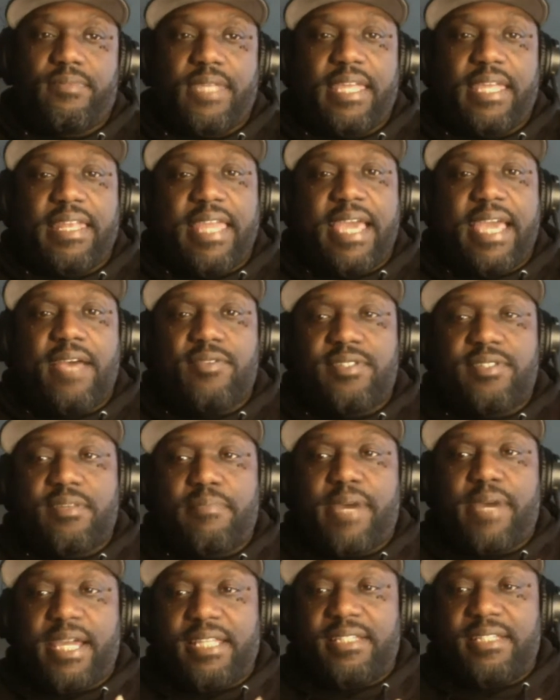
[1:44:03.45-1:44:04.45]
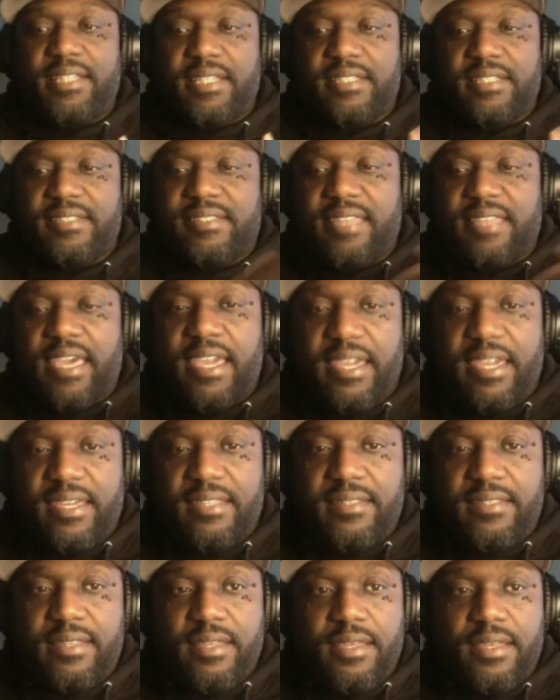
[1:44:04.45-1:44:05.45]
And now somebody is
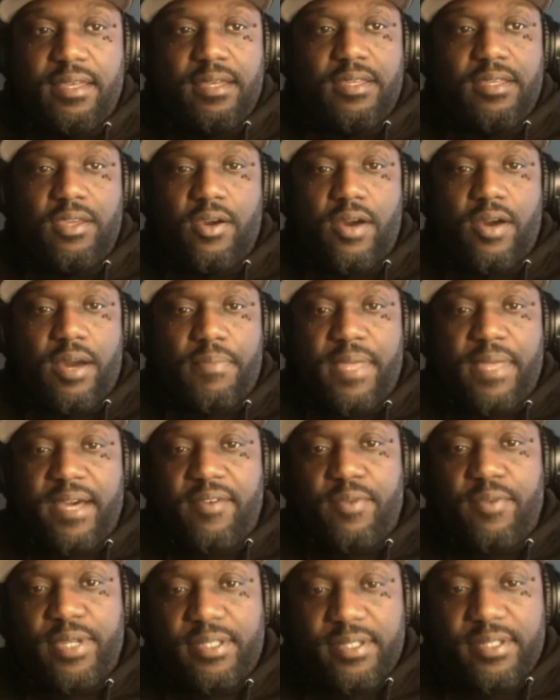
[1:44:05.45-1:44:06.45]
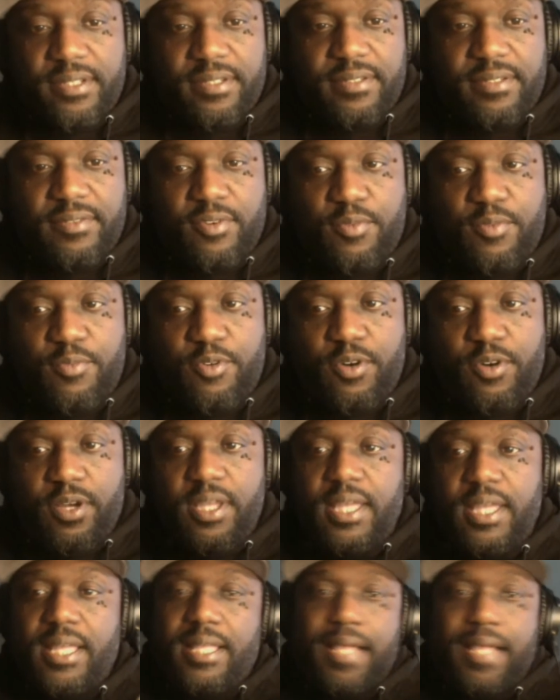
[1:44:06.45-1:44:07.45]
saying, yo, I'm not with this no
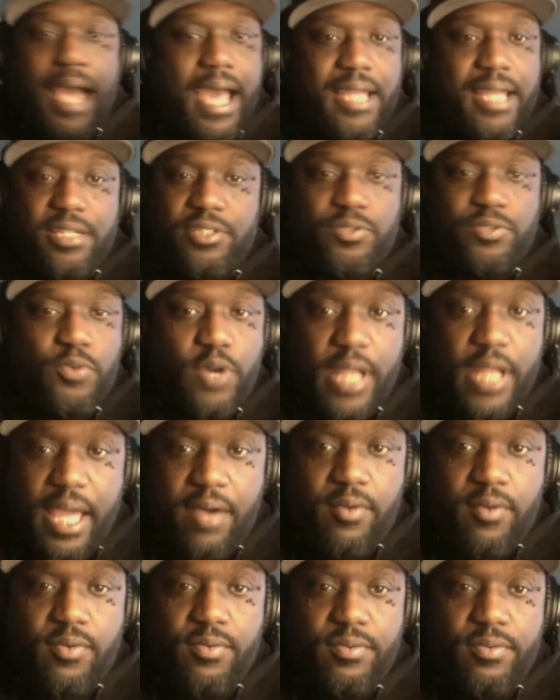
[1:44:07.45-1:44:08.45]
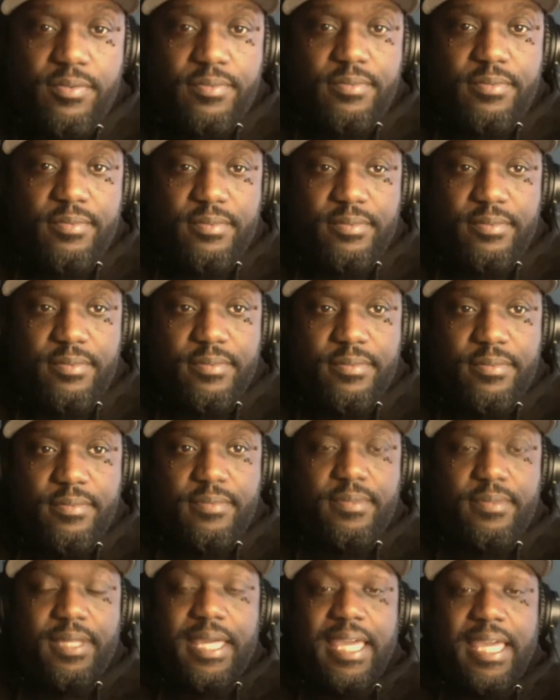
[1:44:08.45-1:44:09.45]
more. I just want out.
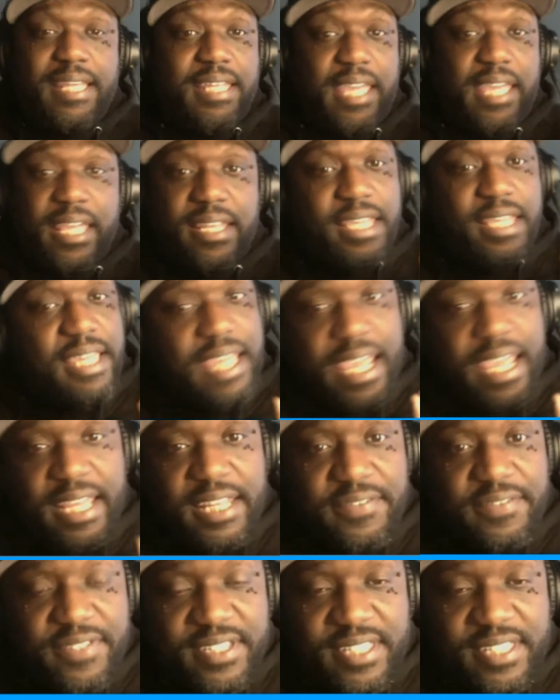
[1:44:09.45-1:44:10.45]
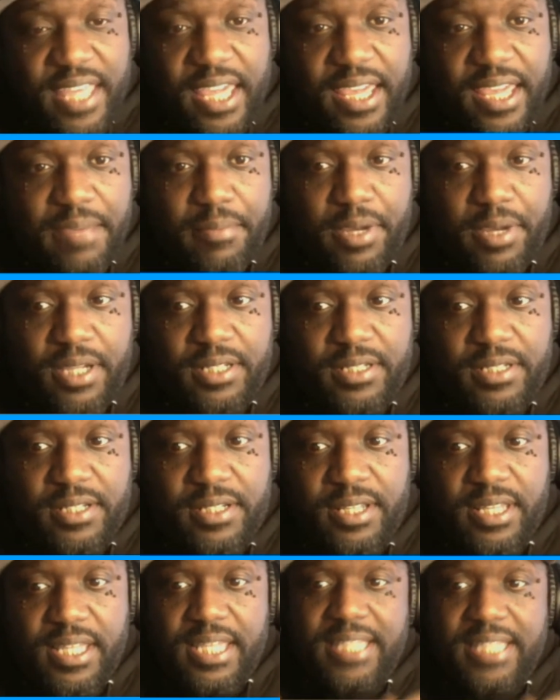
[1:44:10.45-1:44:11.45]
And he ain't even saying much.
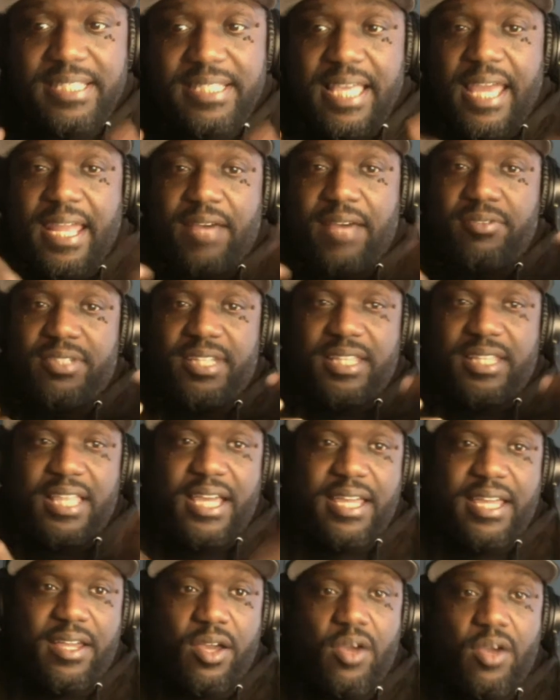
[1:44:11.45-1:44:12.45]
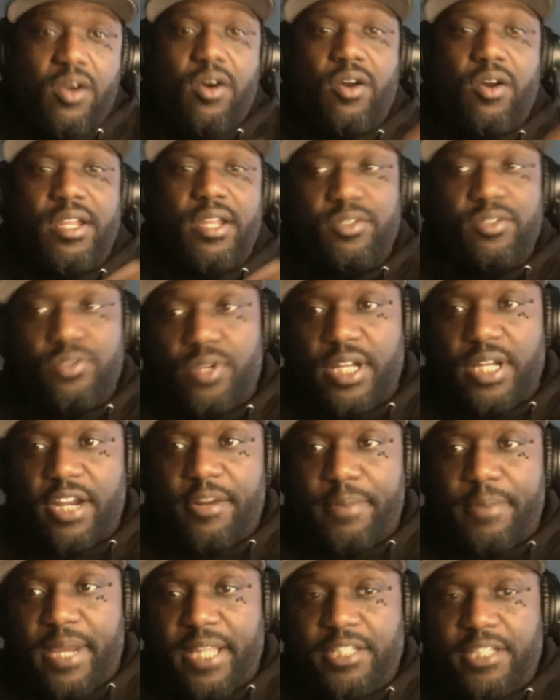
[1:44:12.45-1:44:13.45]
He's not out there like, oh, they doing
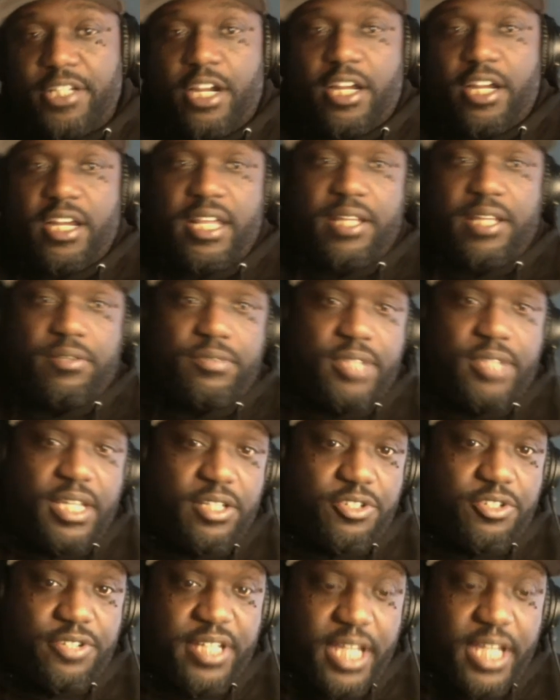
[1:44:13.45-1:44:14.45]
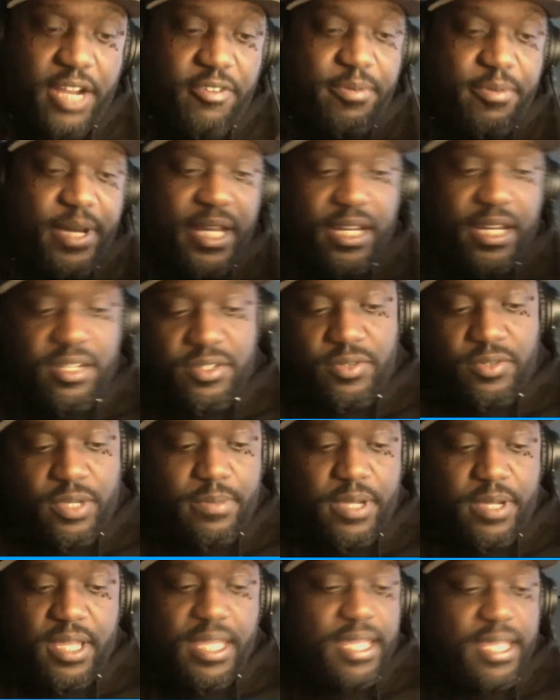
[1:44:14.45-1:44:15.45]
everybody dirty. They treat everybody this
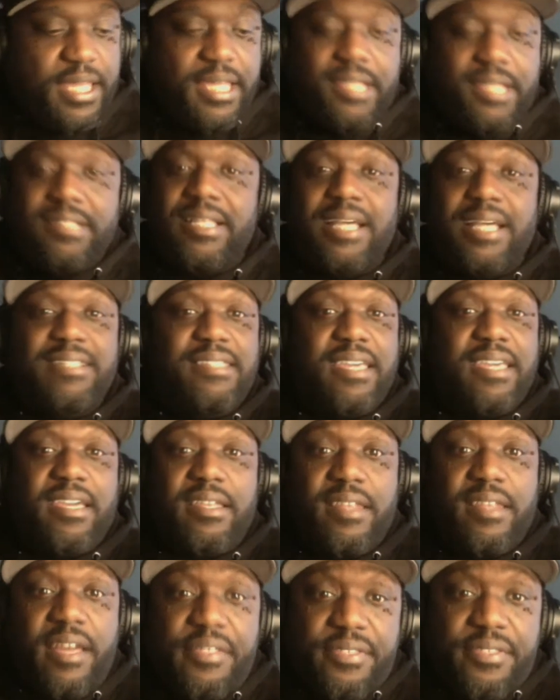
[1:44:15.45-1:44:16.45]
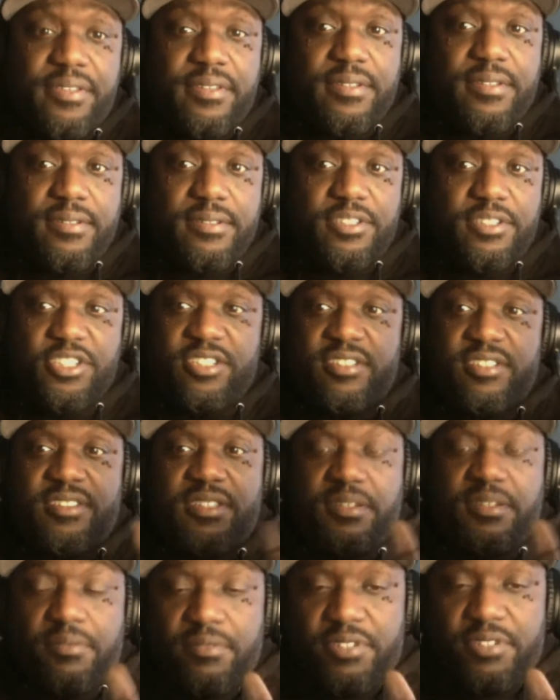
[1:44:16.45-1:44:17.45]
way. But he's not saying nothing.
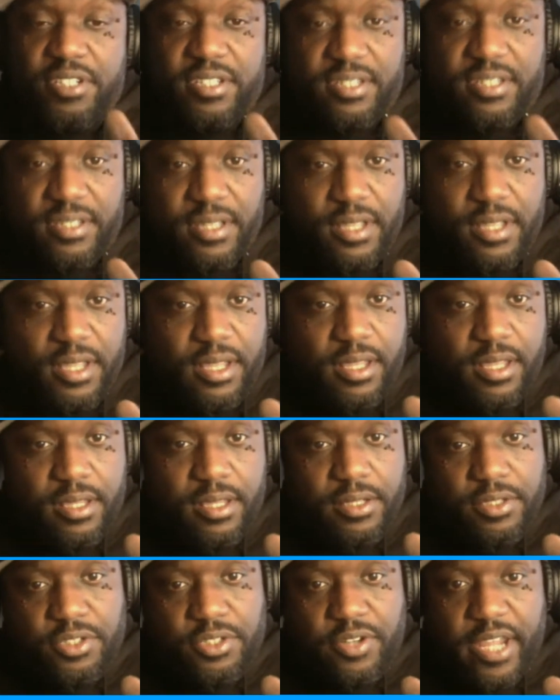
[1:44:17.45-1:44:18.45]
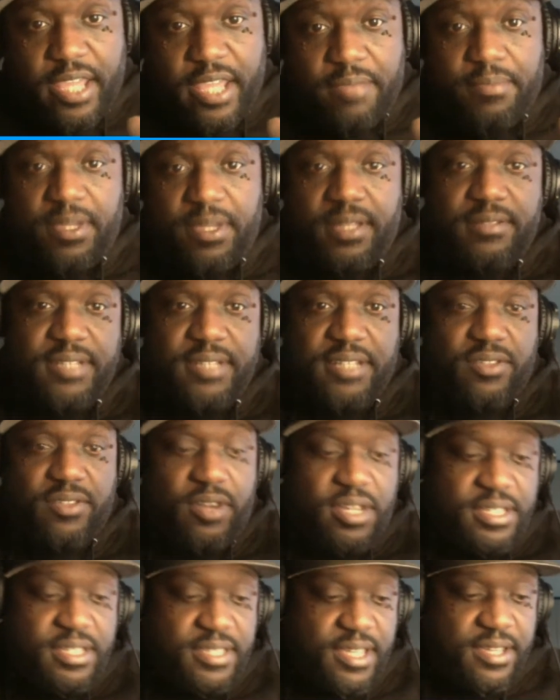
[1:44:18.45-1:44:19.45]
Just trade me. That's
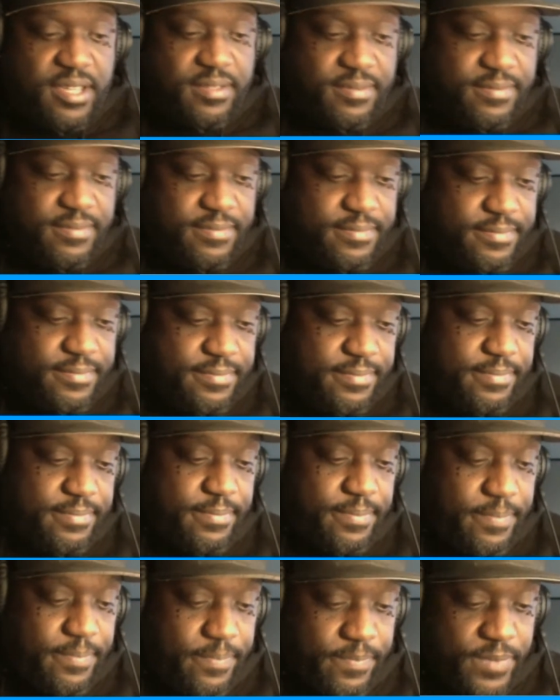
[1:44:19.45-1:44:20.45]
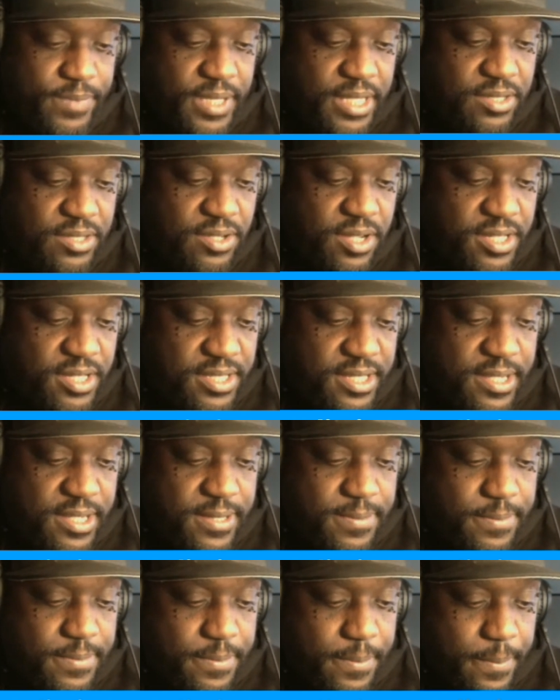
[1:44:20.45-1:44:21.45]
all he said. That's all he
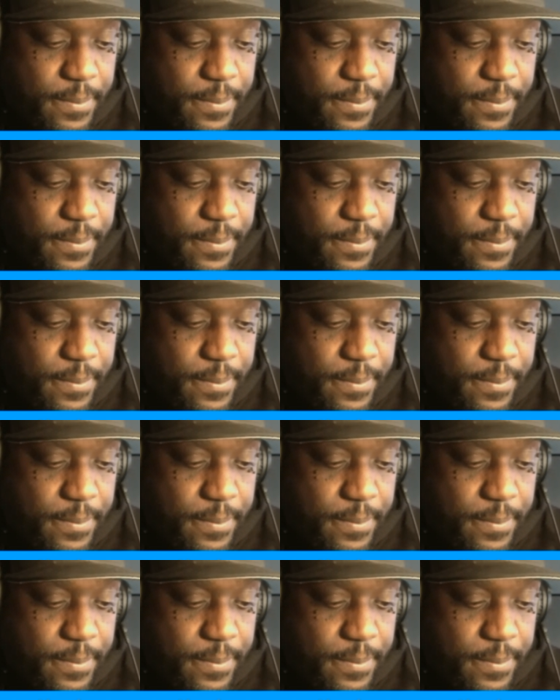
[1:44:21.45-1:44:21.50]
said.